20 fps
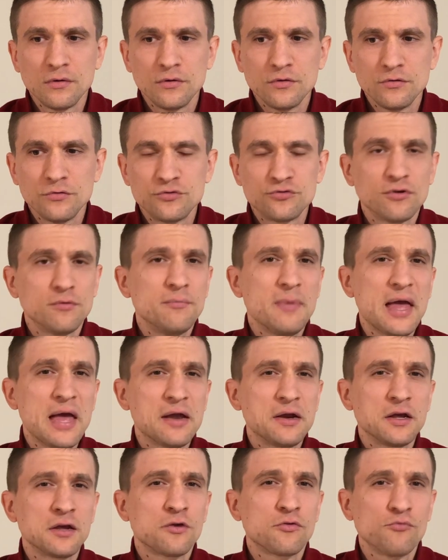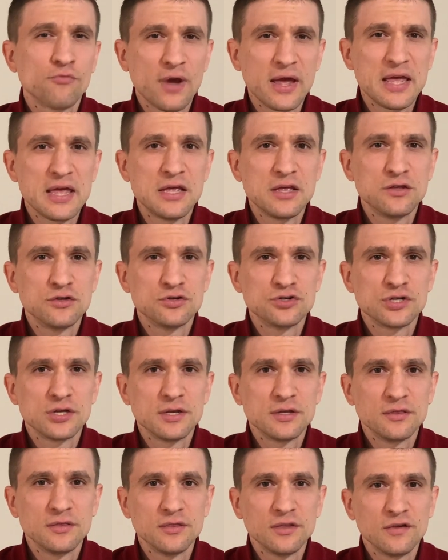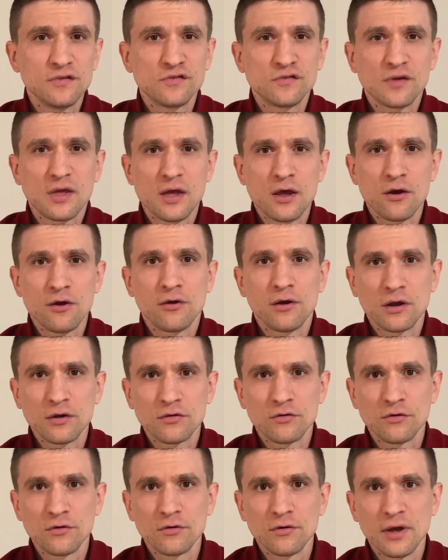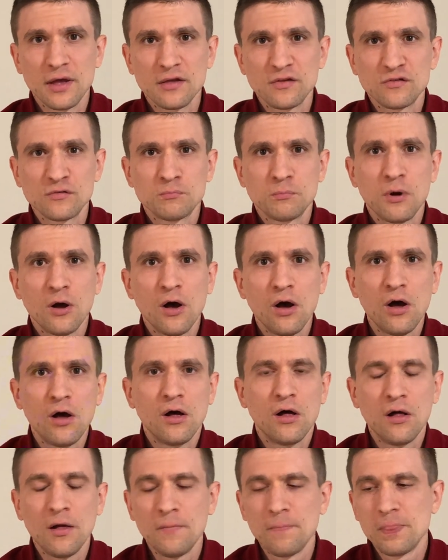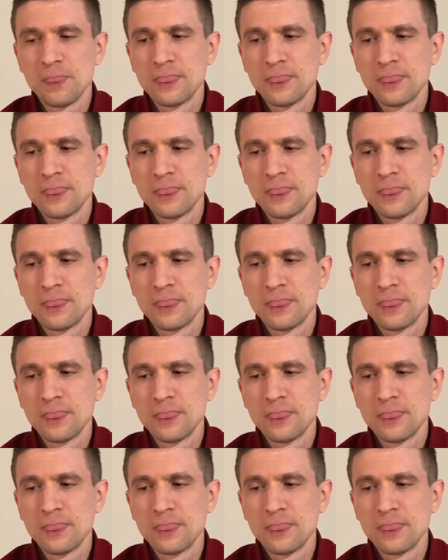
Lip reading: dramatic range in this character as Paul,